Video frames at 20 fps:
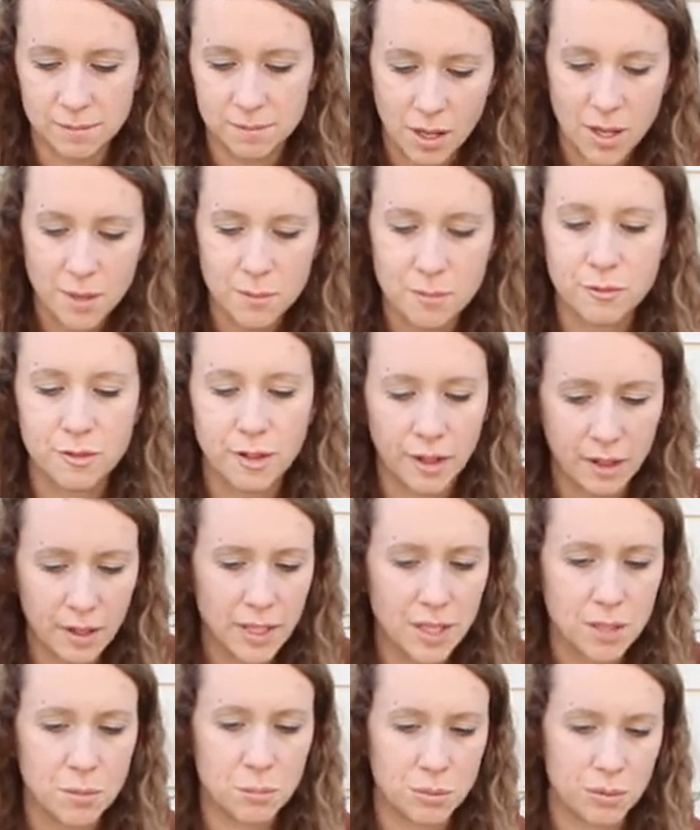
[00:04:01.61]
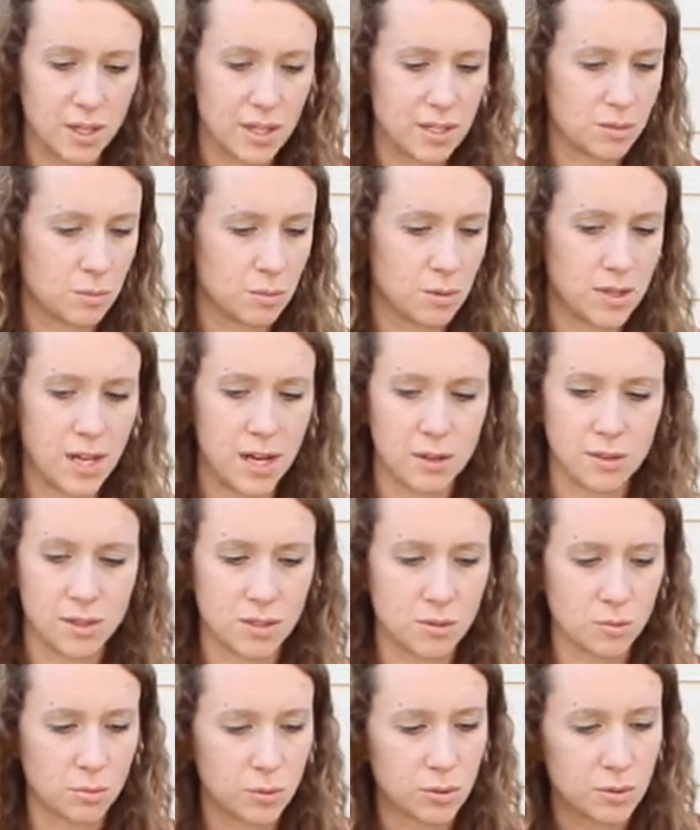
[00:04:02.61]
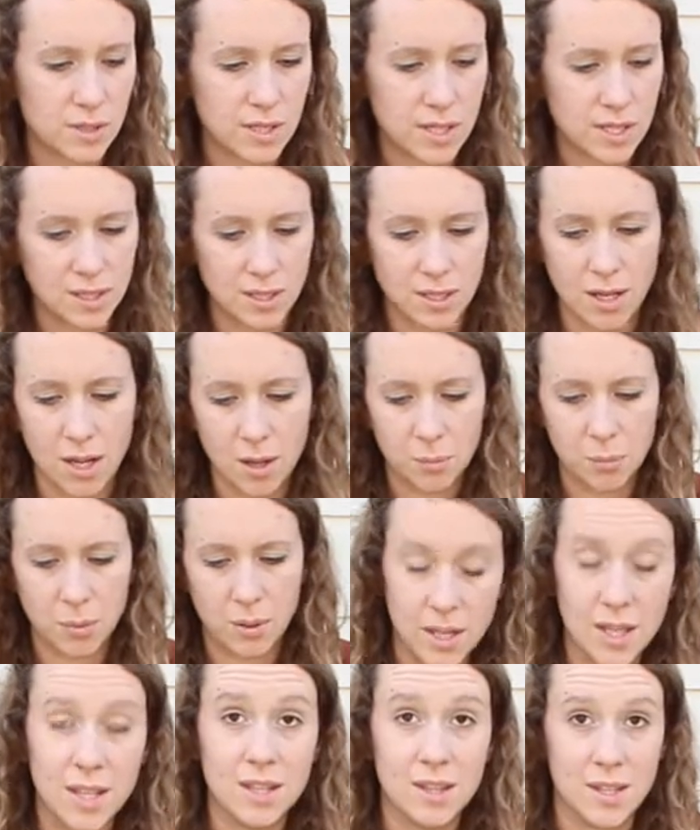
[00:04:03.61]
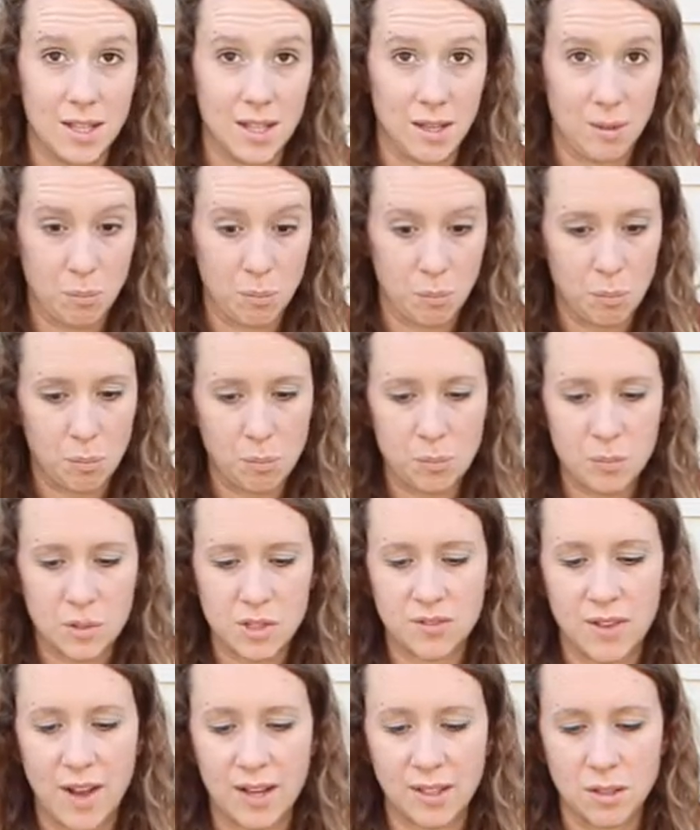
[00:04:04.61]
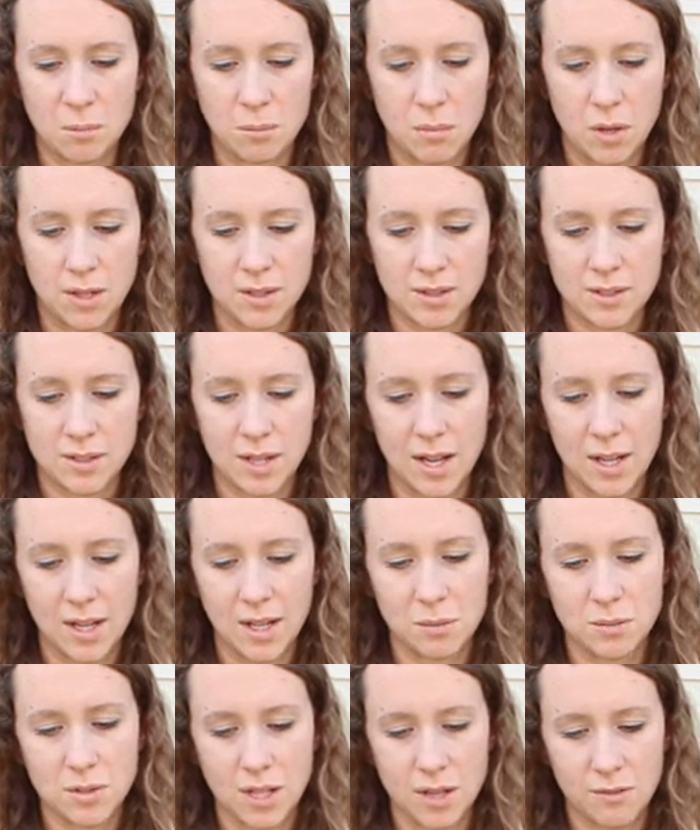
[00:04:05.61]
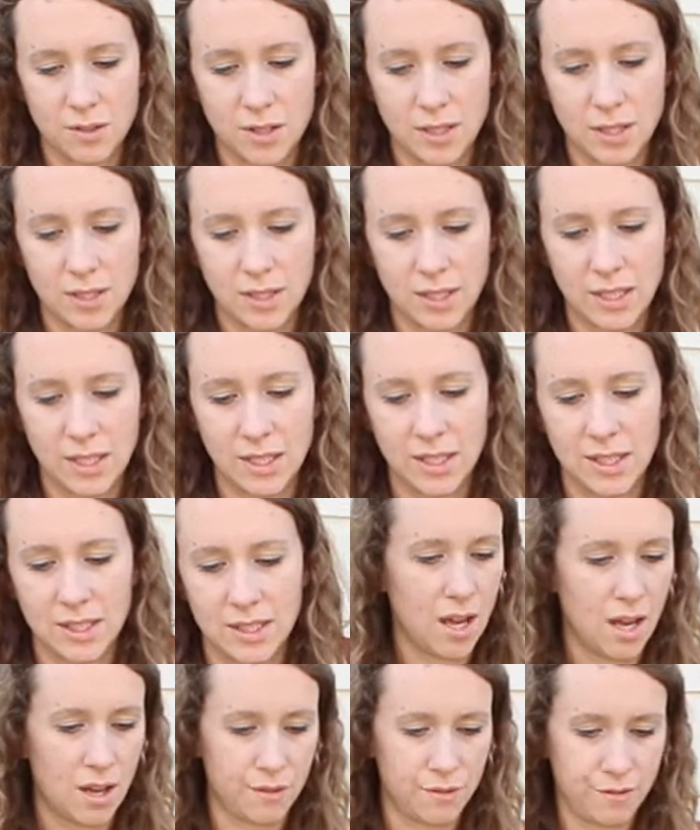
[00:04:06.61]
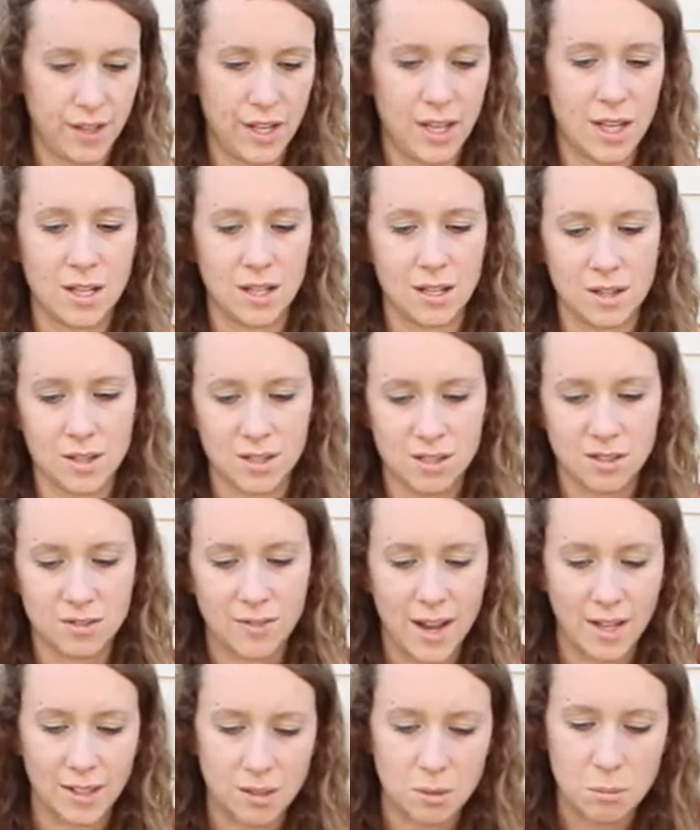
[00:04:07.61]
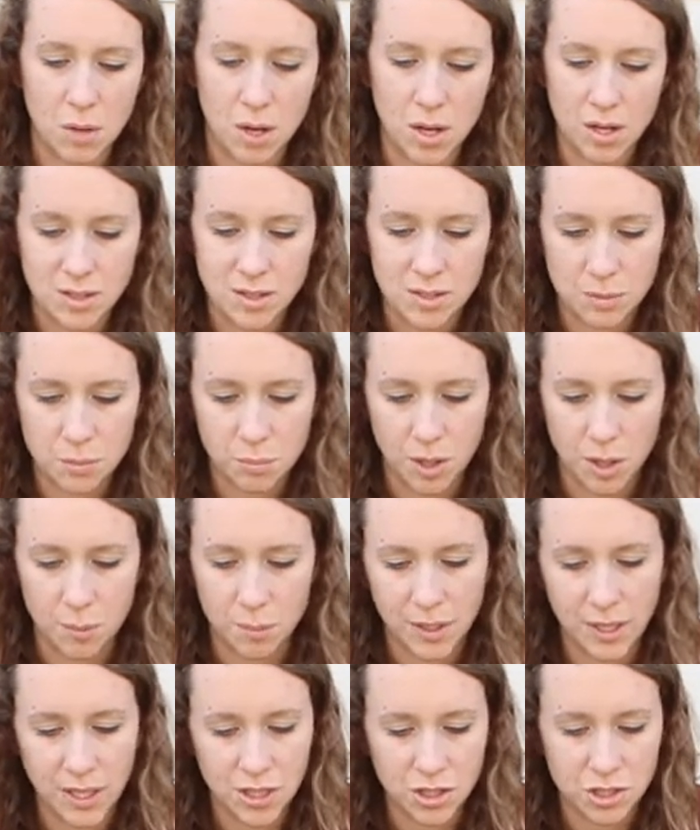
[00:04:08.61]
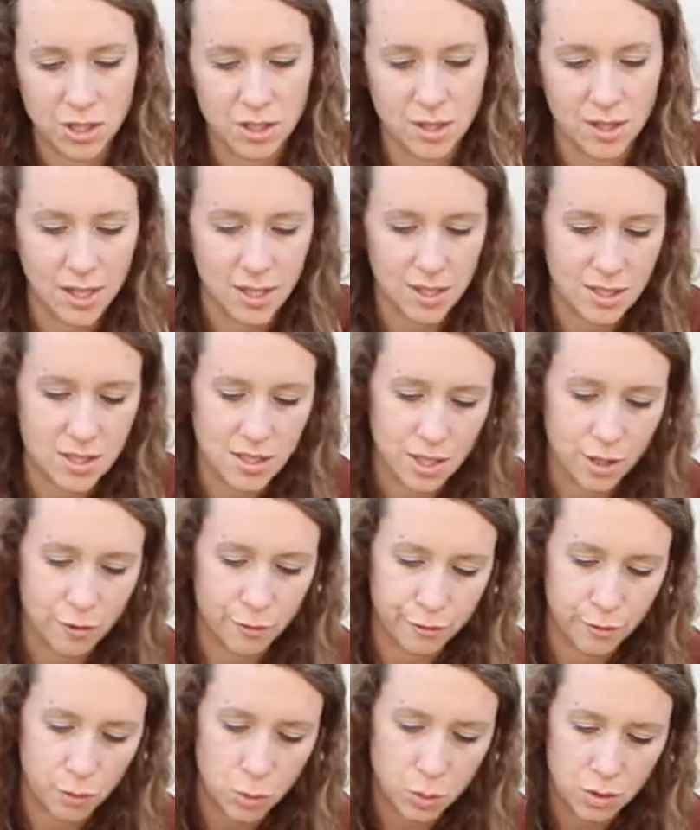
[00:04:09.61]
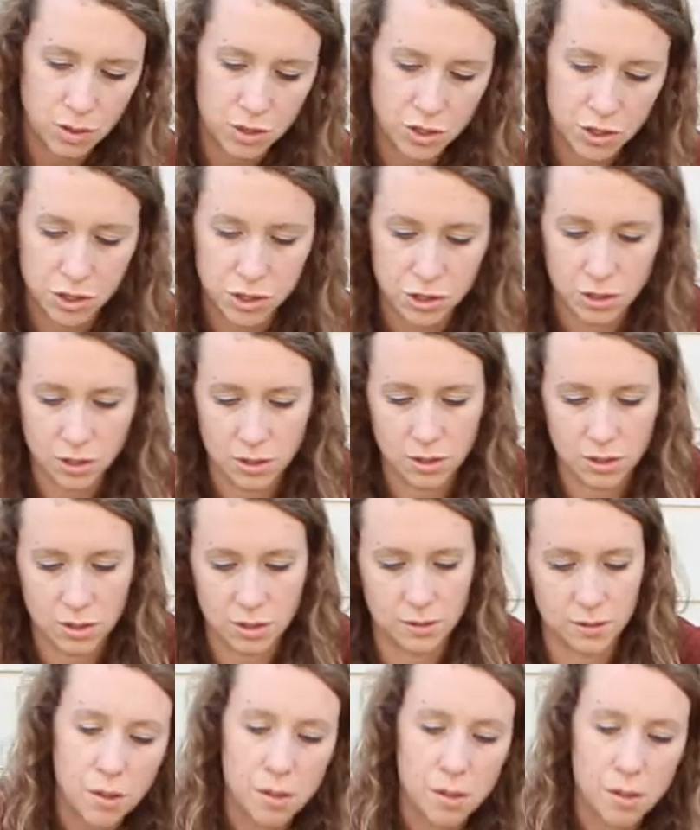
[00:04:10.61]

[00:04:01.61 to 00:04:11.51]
I am very impressed with how these roots ended up in the sphagnum moss. I am definitely a fan of the sphagnum moss propagation, that is for sure.